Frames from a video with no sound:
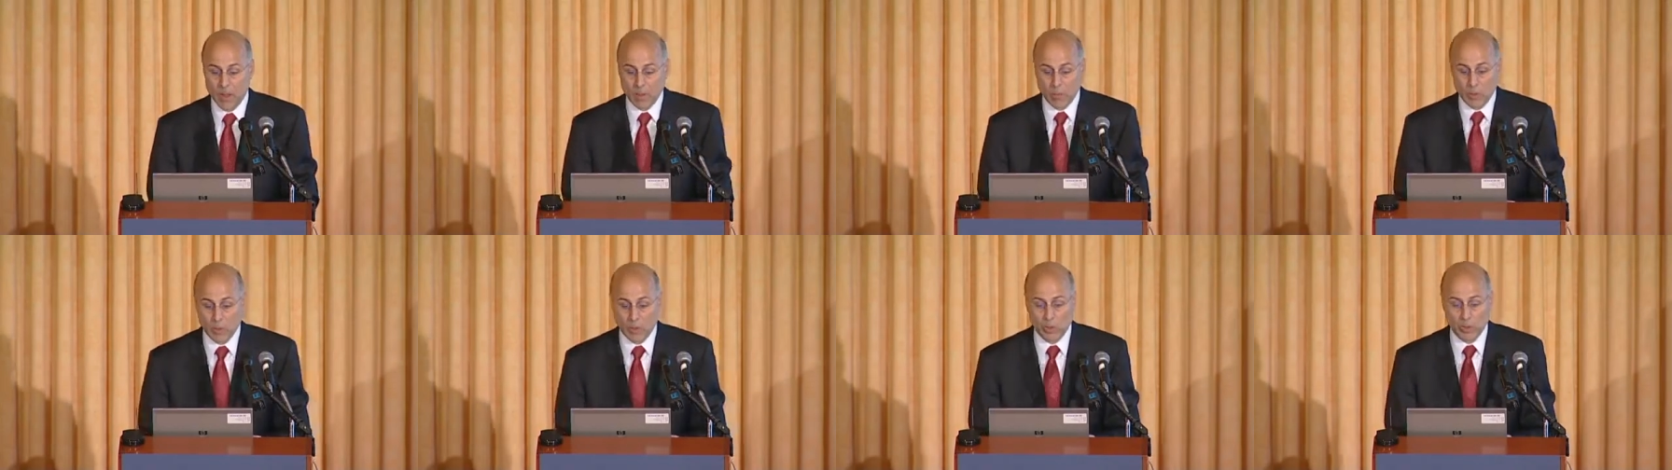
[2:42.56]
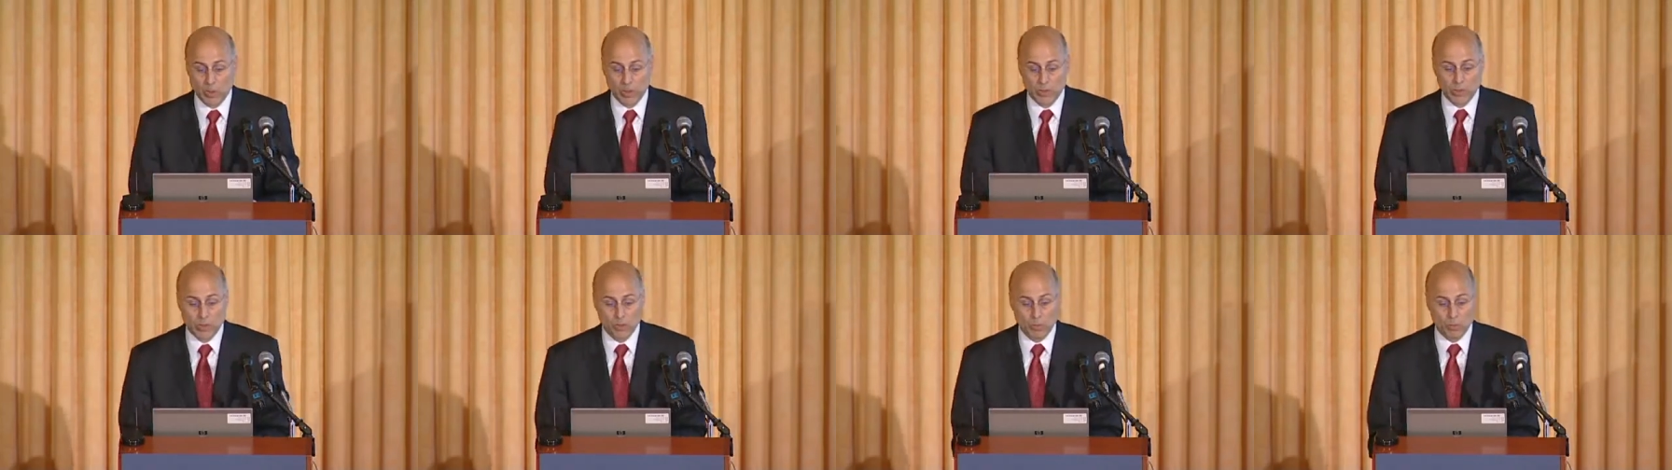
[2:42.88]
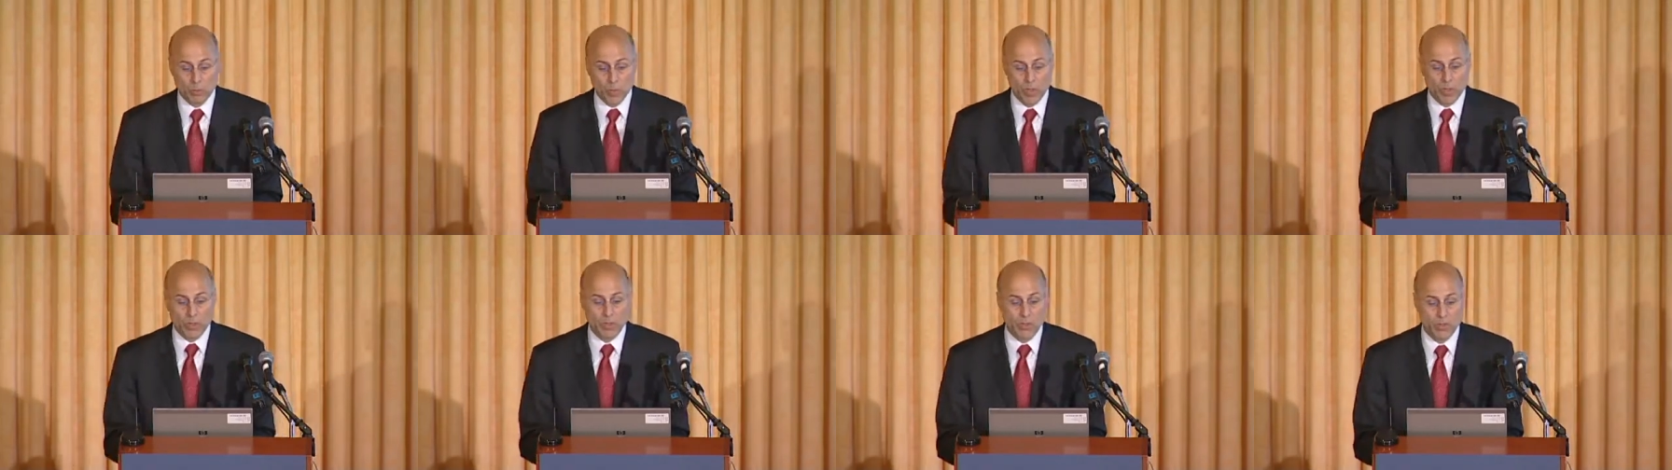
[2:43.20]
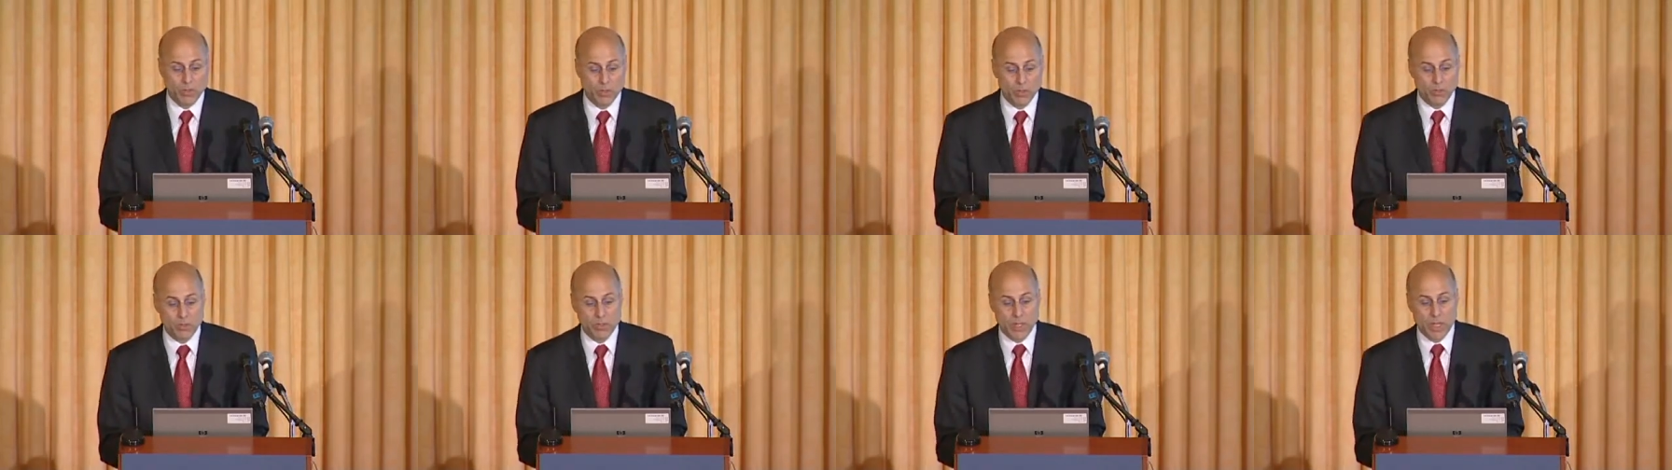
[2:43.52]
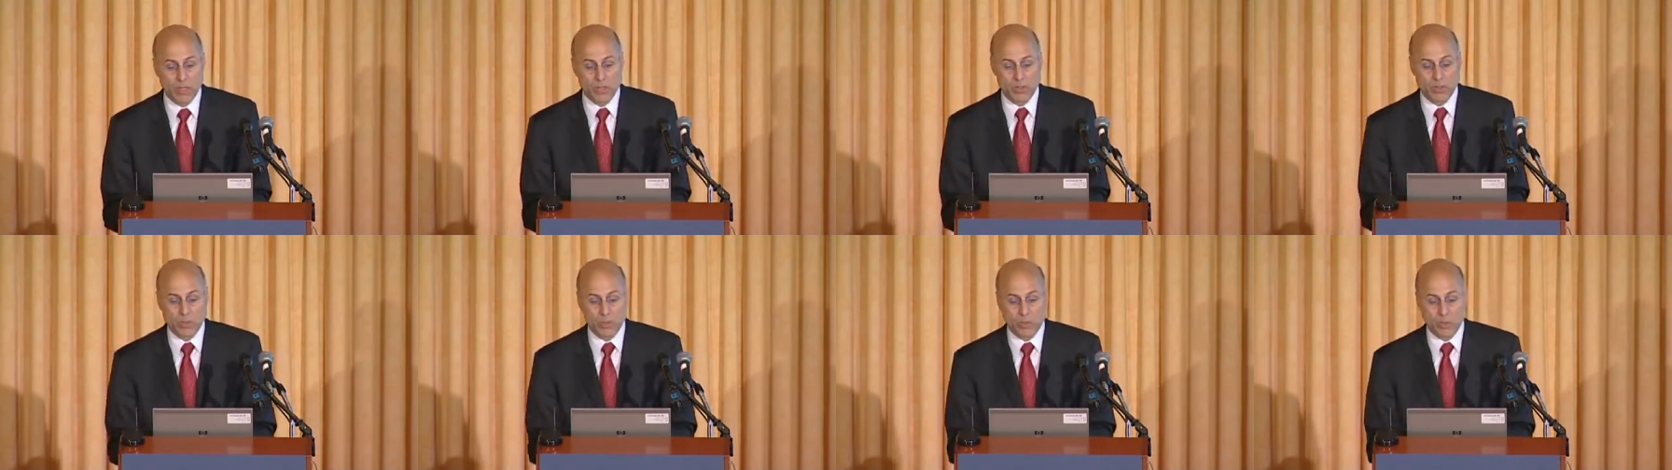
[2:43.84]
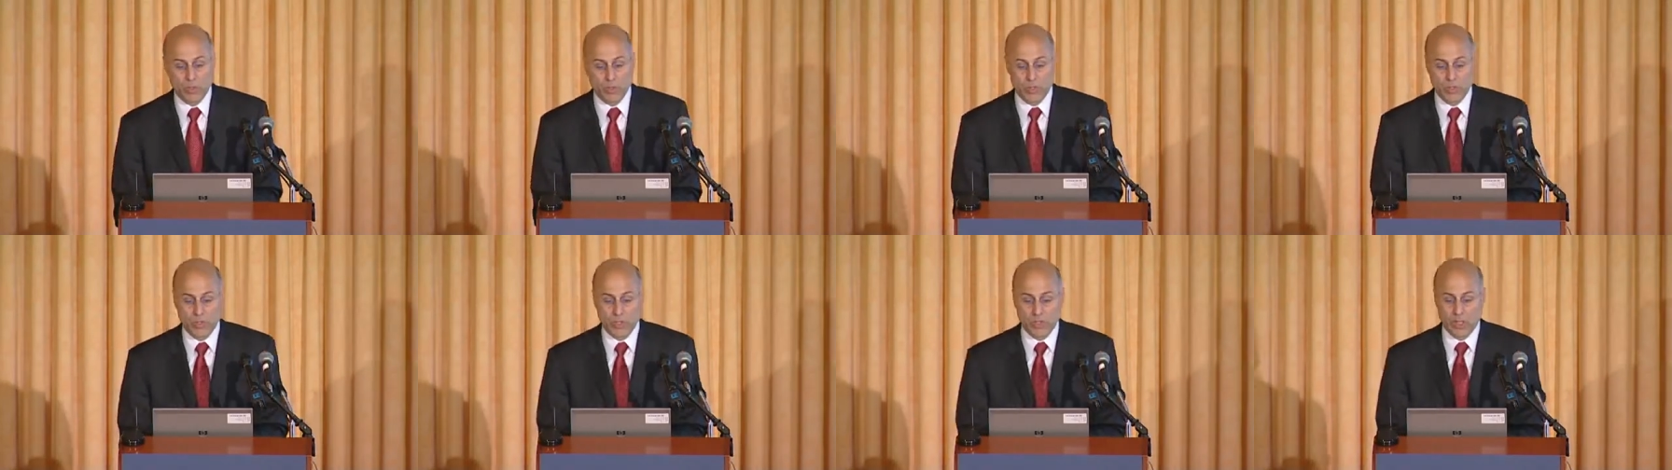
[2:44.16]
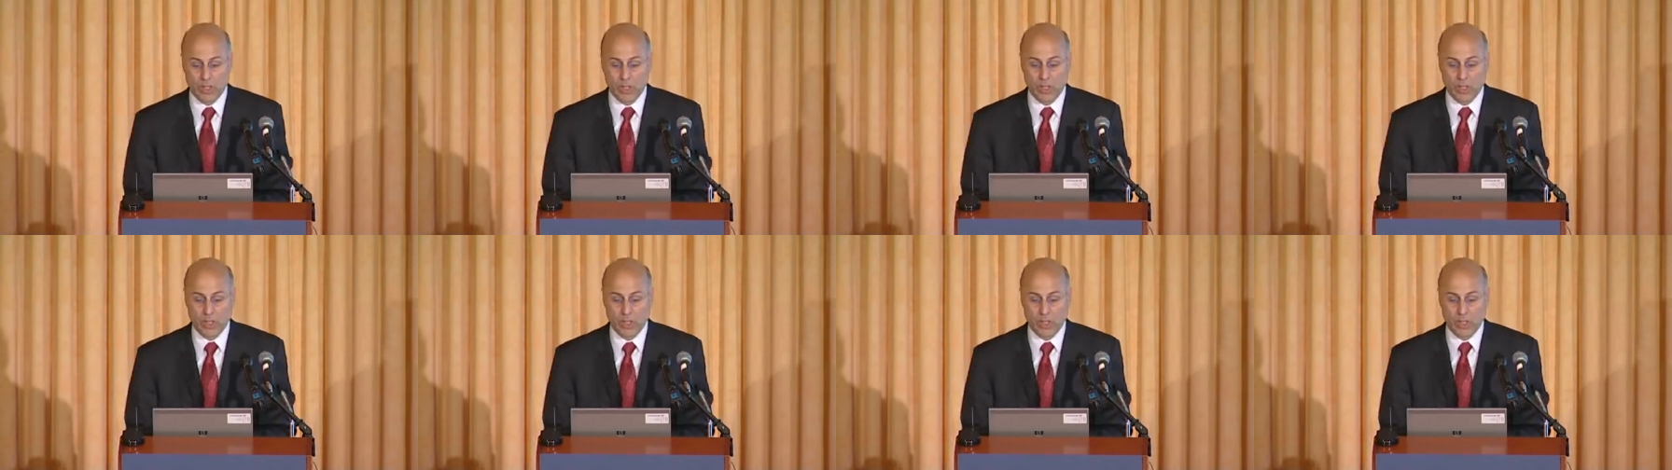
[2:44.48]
When we looked at what are the new data sources